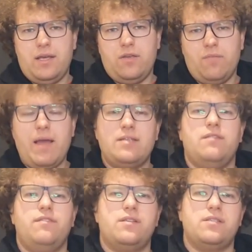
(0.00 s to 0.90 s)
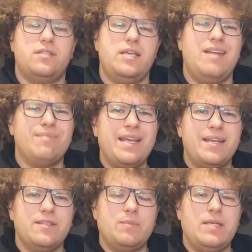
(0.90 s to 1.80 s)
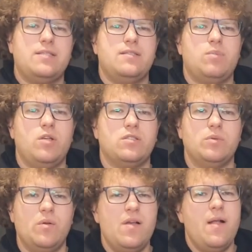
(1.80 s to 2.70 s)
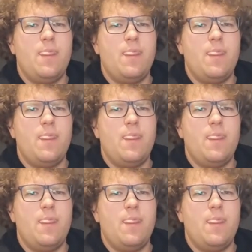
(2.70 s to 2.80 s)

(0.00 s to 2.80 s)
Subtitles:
your mash efficiency and make it as best as possible,